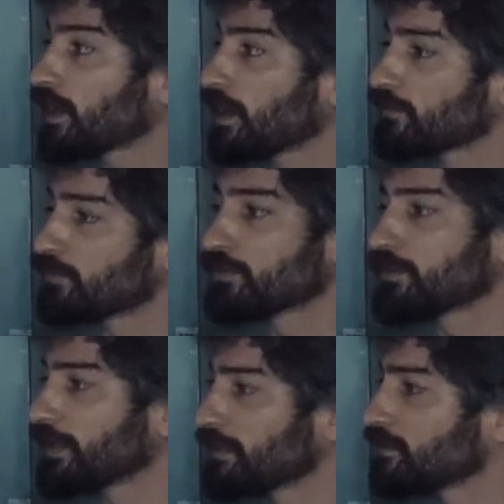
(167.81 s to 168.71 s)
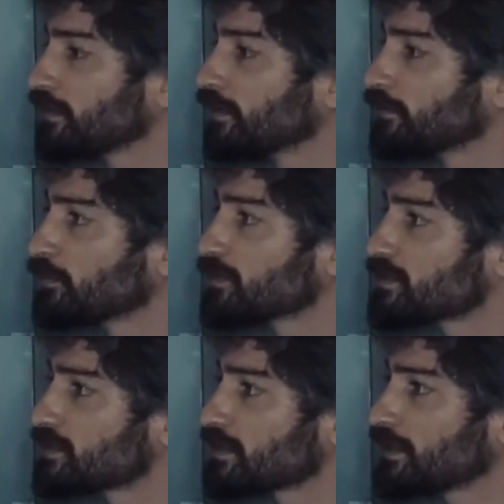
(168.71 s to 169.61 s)
And we will
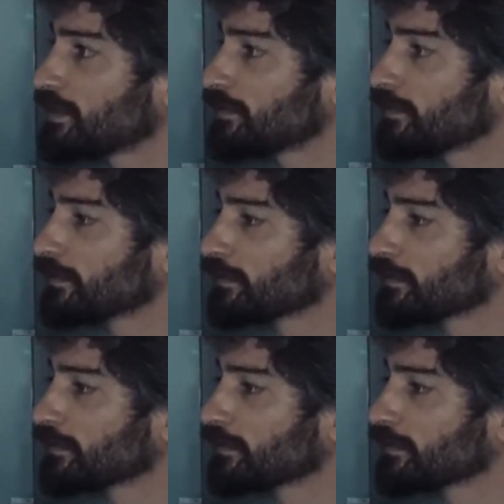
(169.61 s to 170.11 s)
see